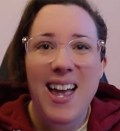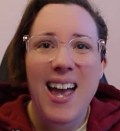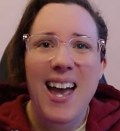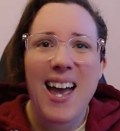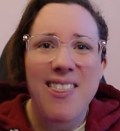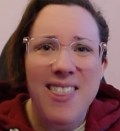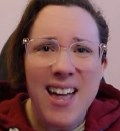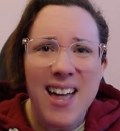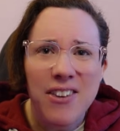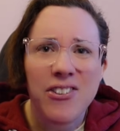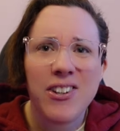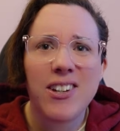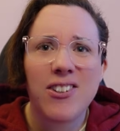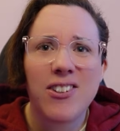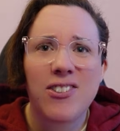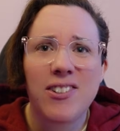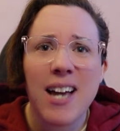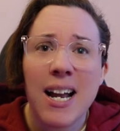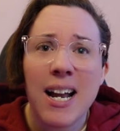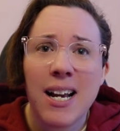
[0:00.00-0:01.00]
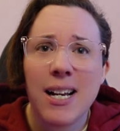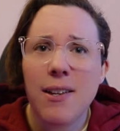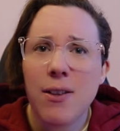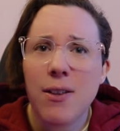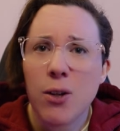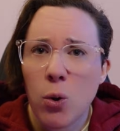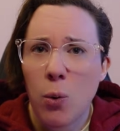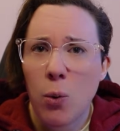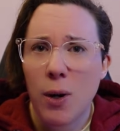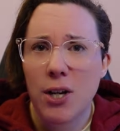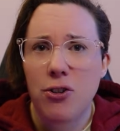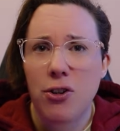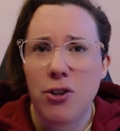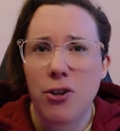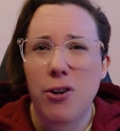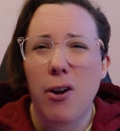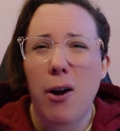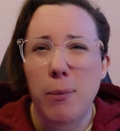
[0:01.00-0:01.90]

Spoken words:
And that's exactly the question